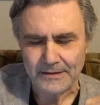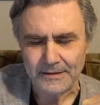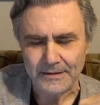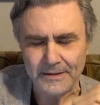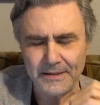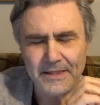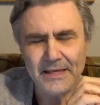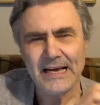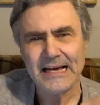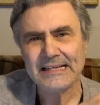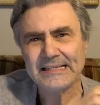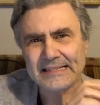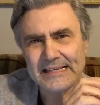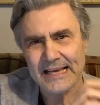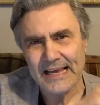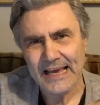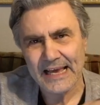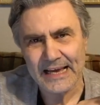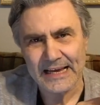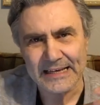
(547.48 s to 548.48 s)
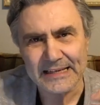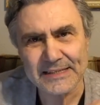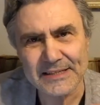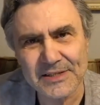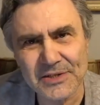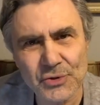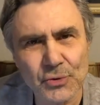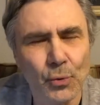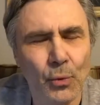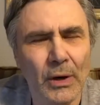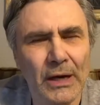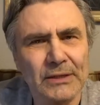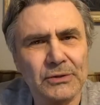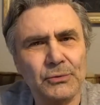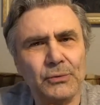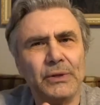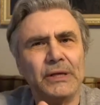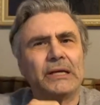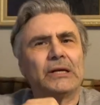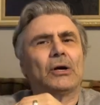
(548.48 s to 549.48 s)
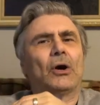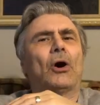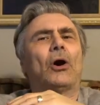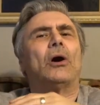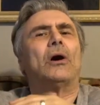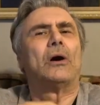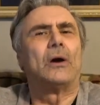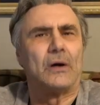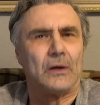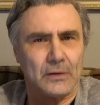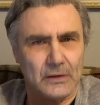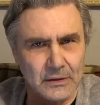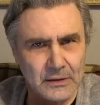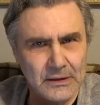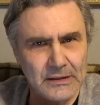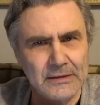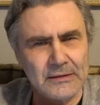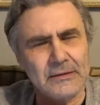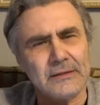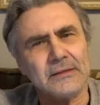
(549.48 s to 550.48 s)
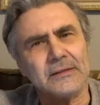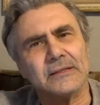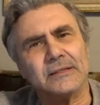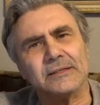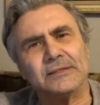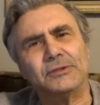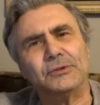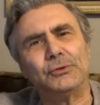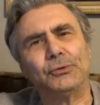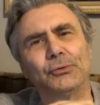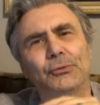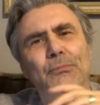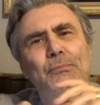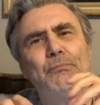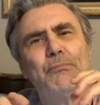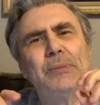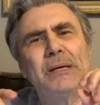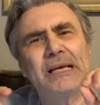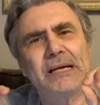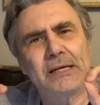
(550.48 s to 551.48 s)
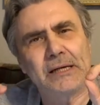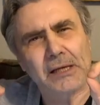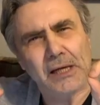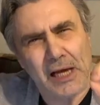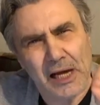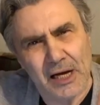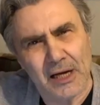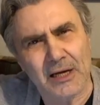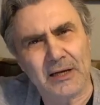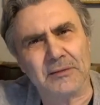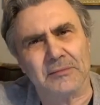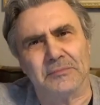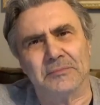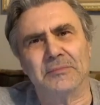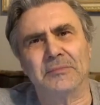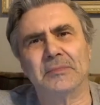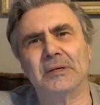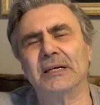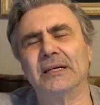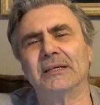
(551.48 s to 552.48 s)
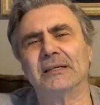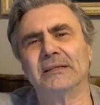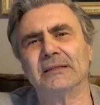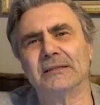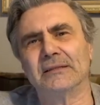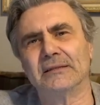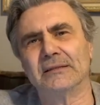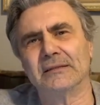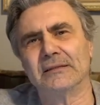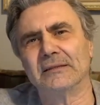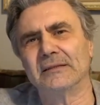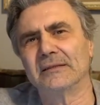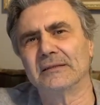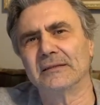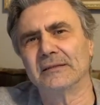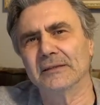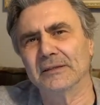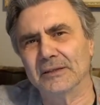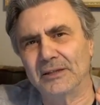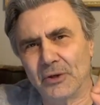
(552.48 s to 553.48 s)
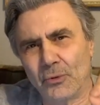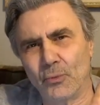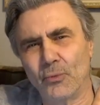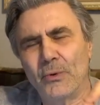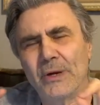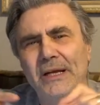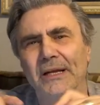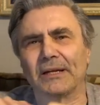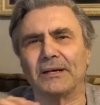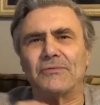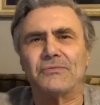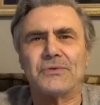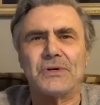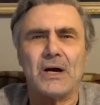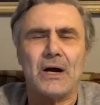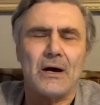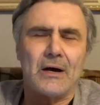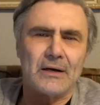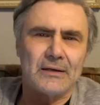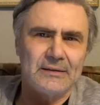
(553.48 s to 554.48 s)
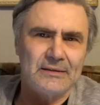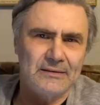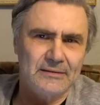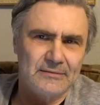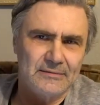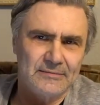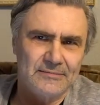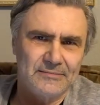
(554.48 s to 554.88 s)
This is what we call to become the will of God.